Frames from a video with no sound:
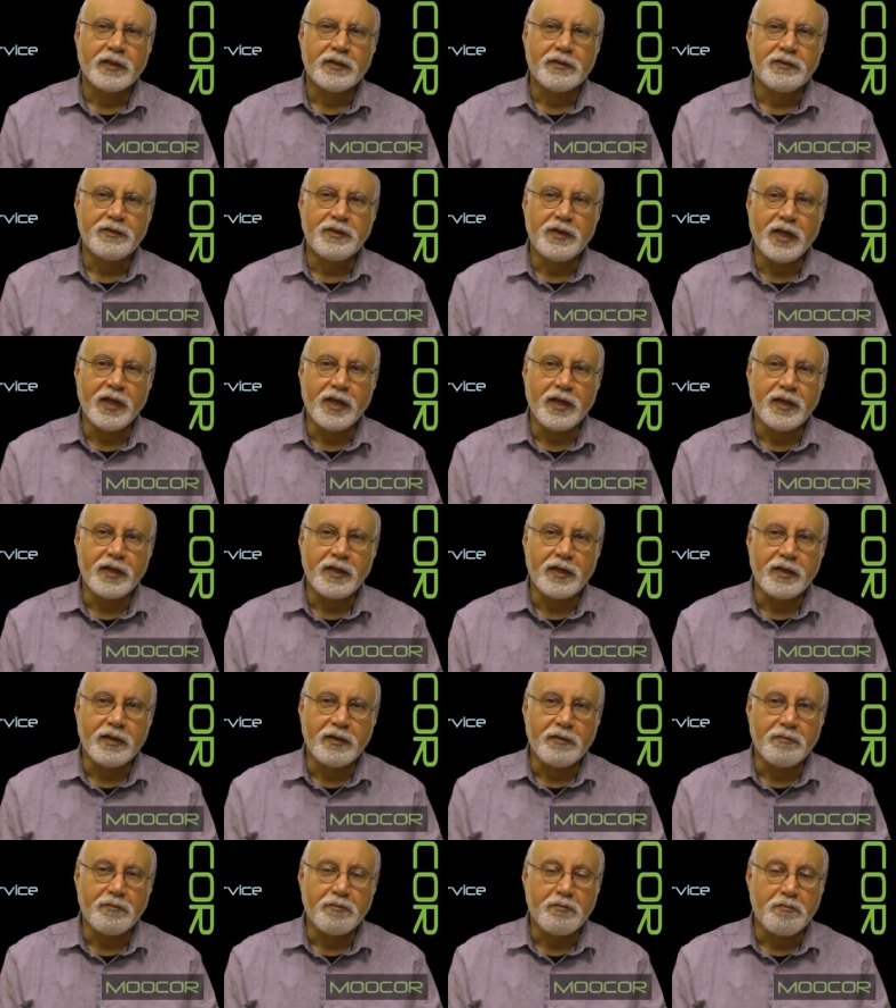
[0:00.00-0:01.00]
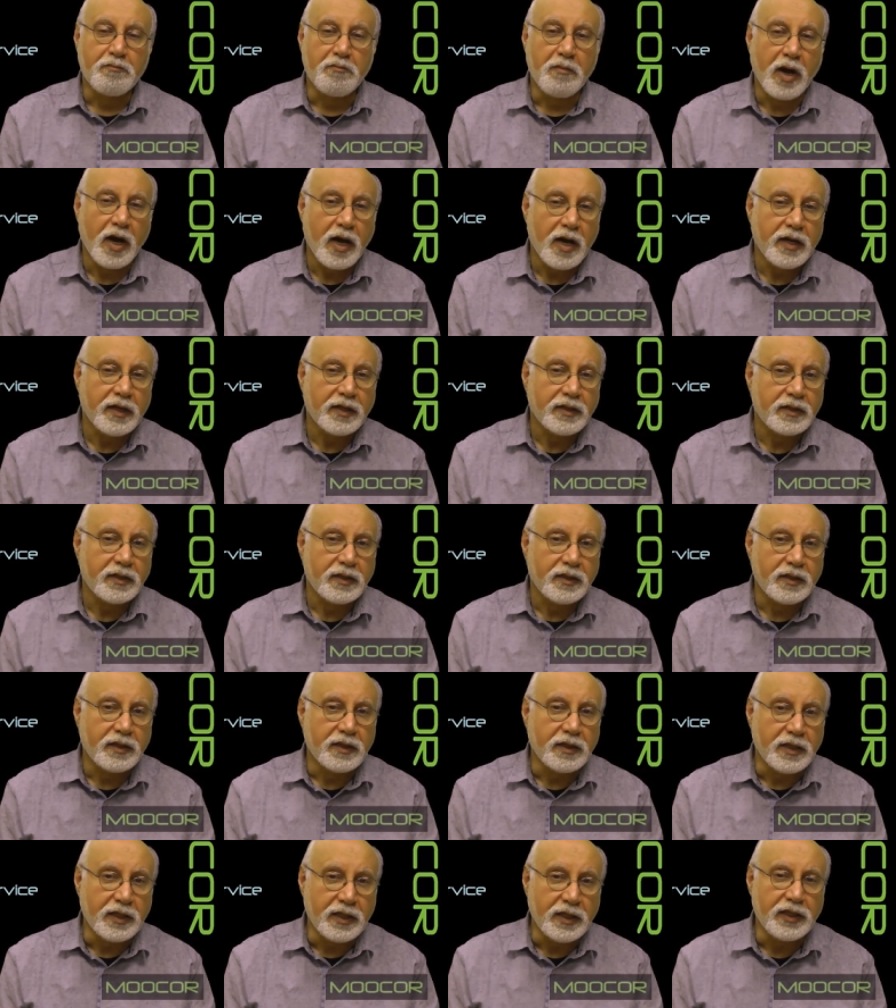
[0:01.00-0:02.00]
they might
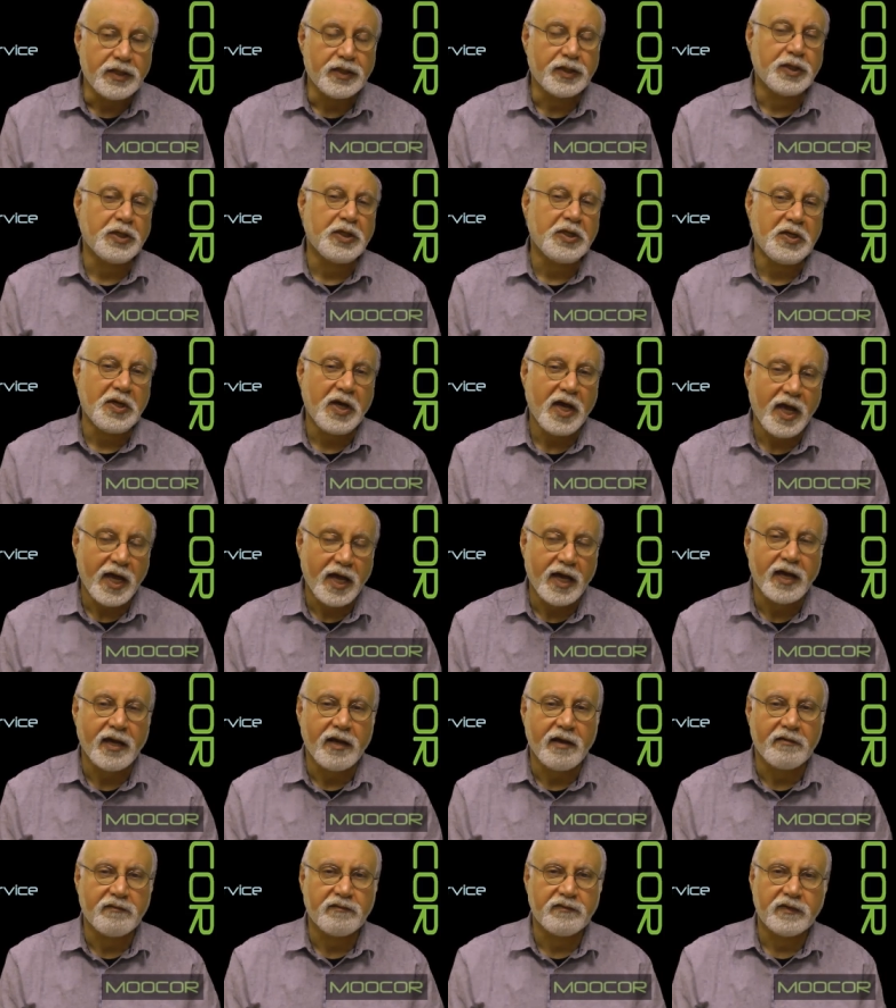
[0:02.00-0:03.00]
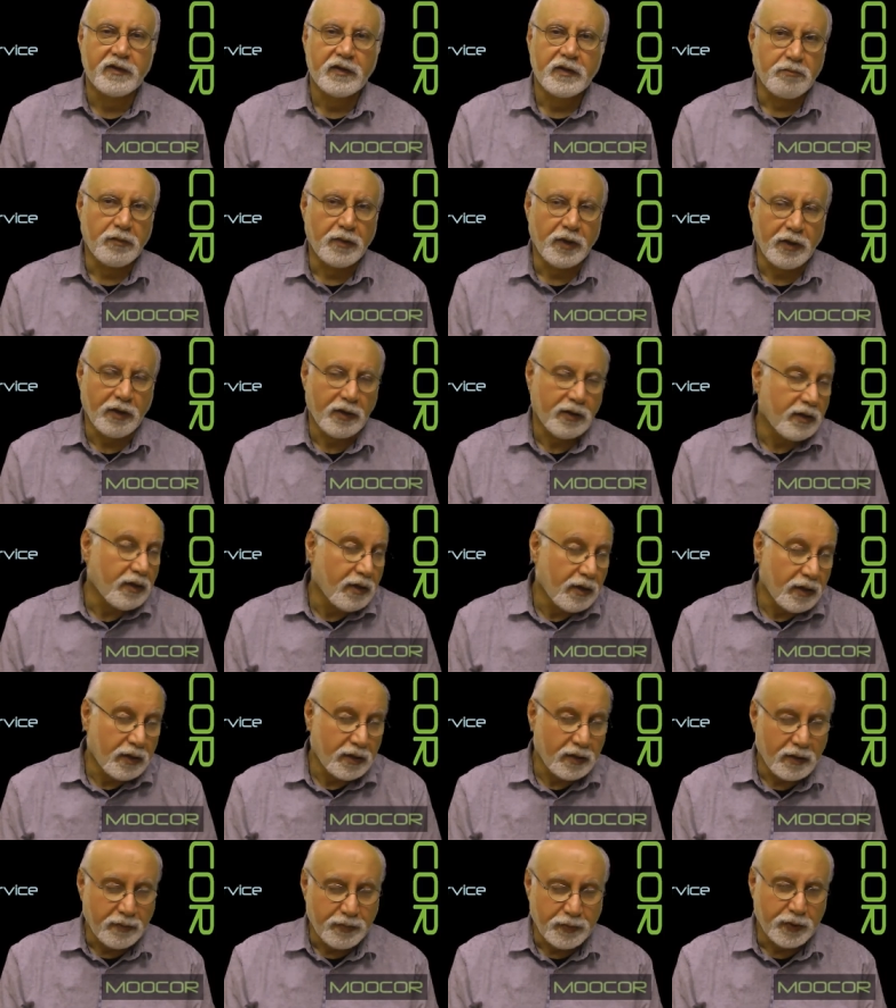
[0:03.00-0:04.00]
need to have an,
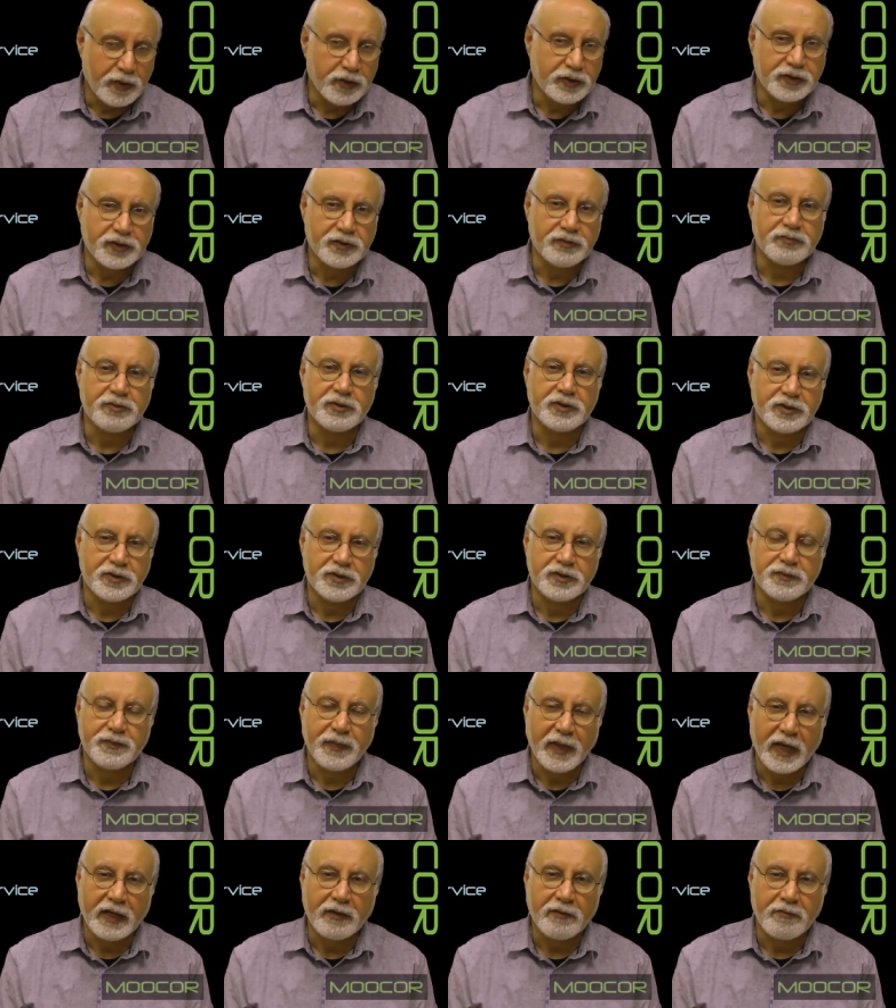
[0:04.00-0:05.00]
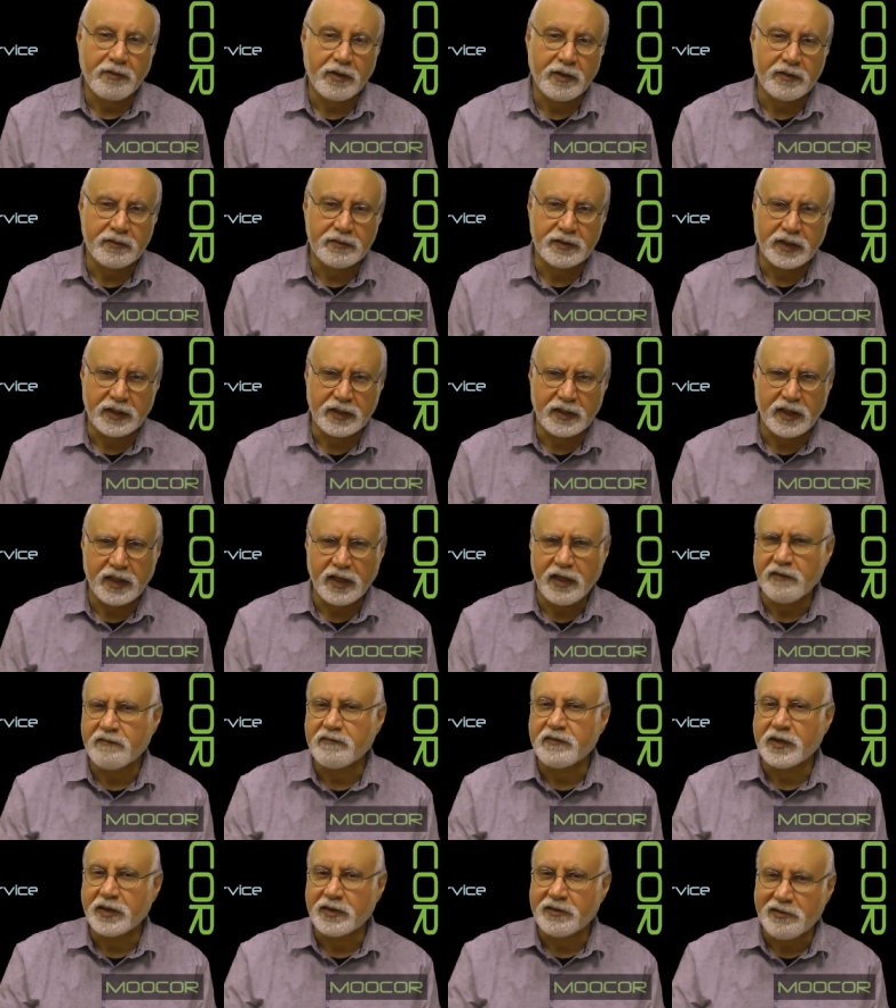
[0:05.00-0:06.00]
an operations research background that they have
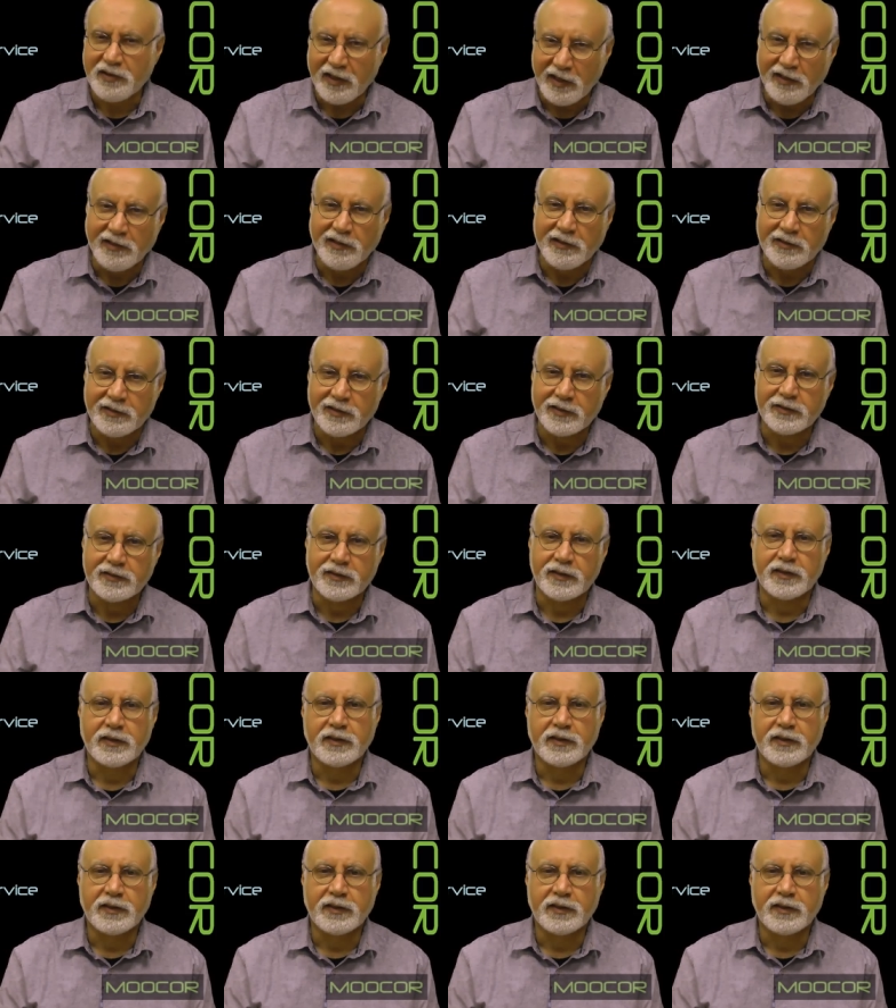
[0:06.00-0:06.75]
not taken it